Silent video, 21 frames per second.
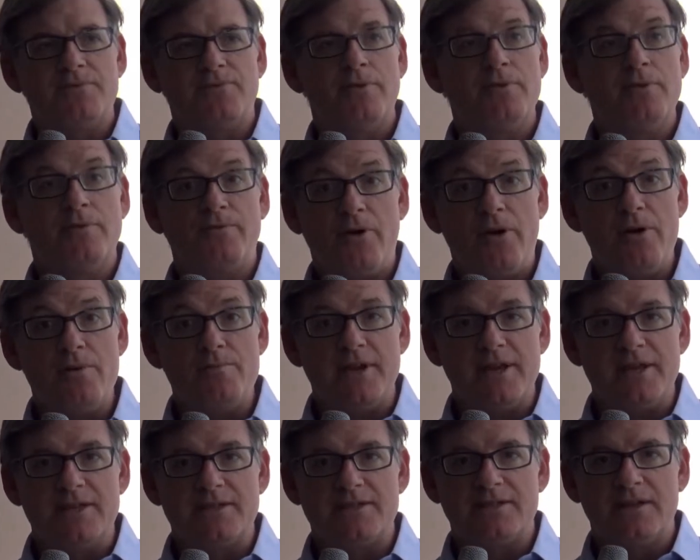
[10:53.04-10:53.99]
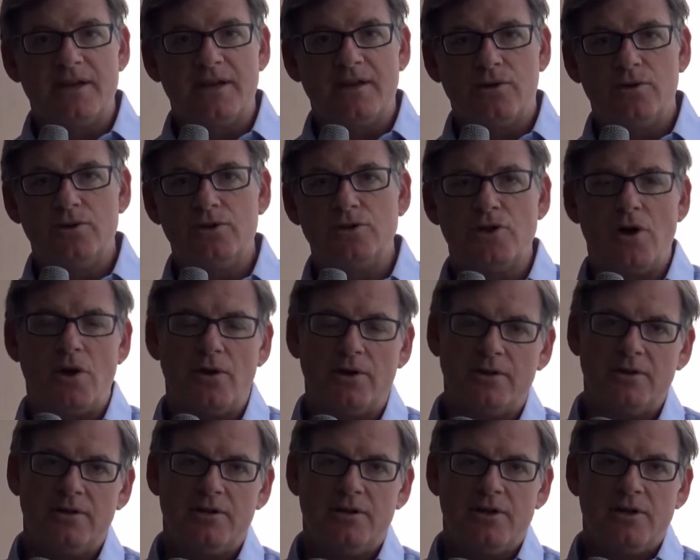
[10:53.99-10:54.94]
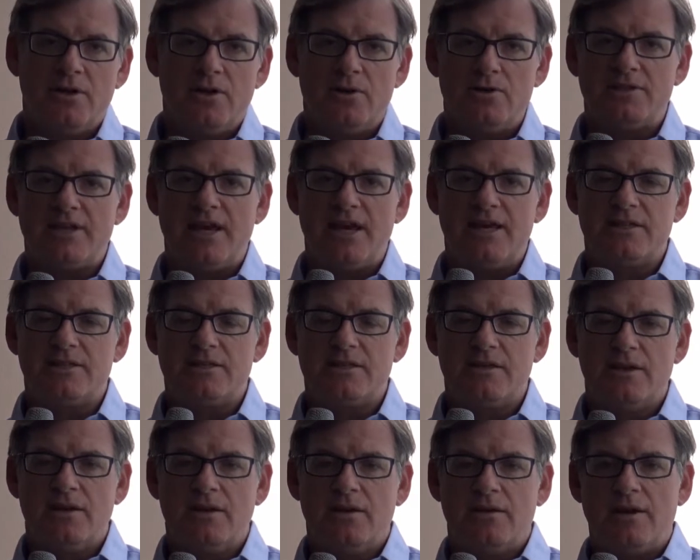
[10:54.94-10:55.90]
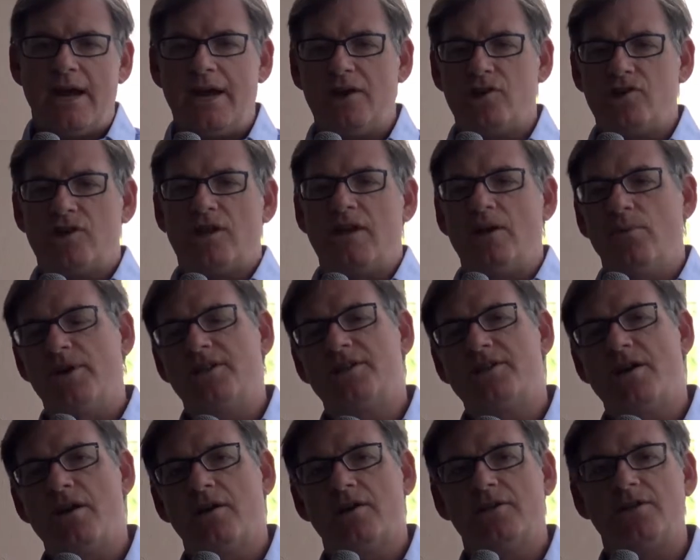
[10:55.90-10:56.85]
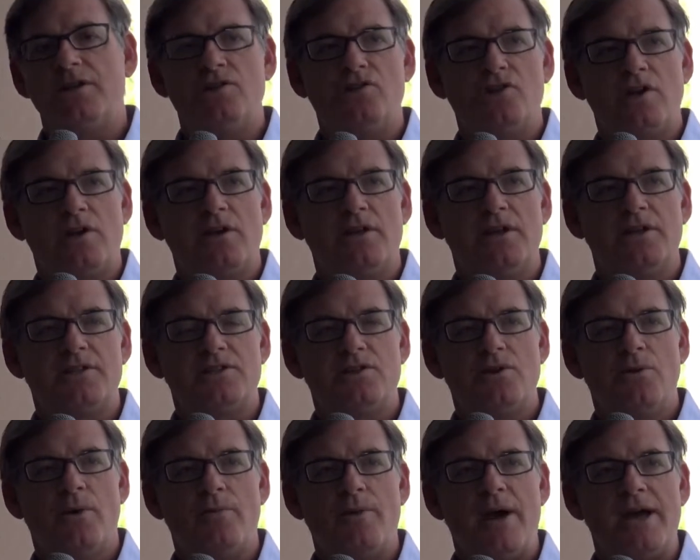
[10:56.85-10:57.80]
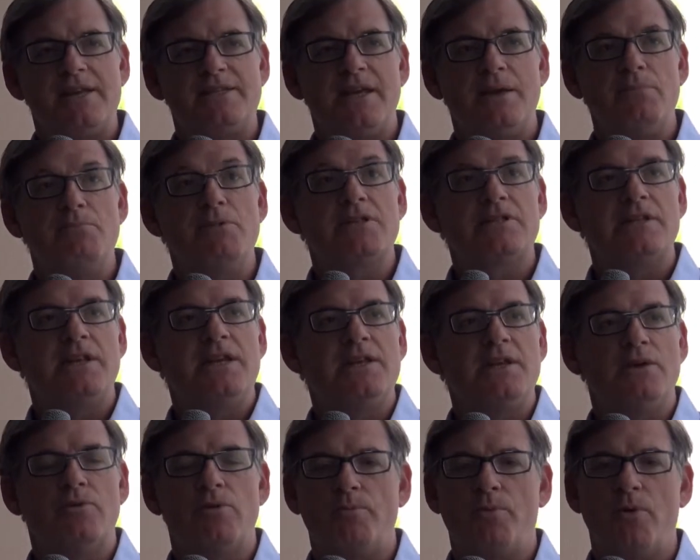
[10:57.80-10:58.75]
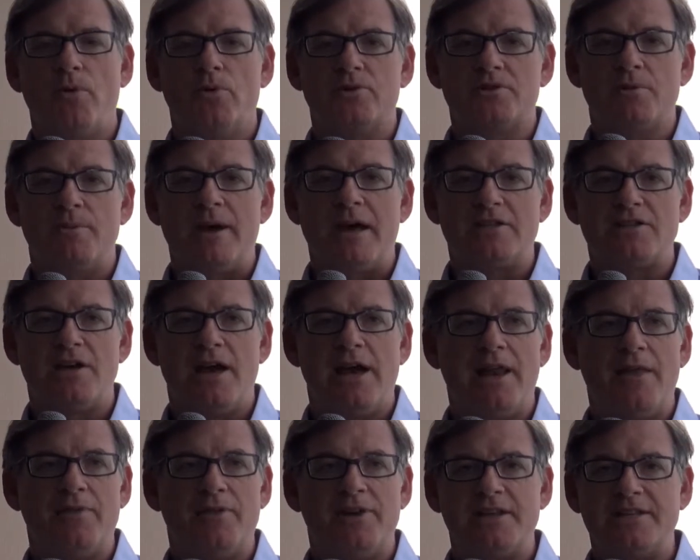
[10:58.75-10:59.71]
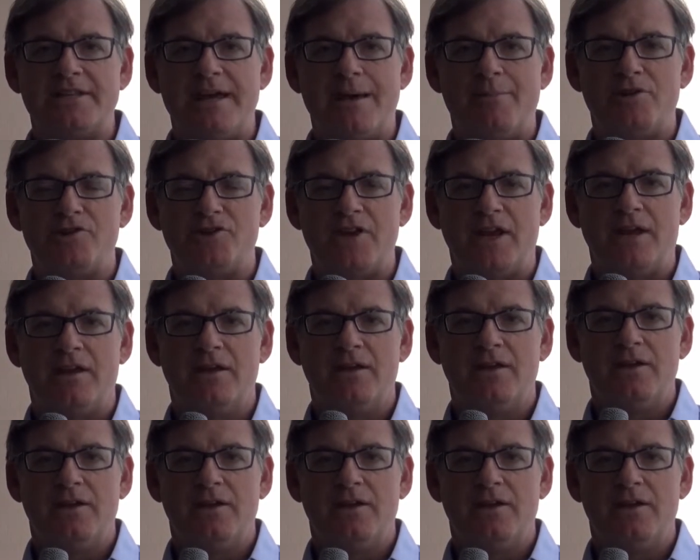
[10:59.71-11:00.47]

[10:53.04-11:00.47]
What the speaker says: from the foreign minister, Kundon, who says, actually, we're targeting journalists who are writing misleading reports about Thailand that are damaging.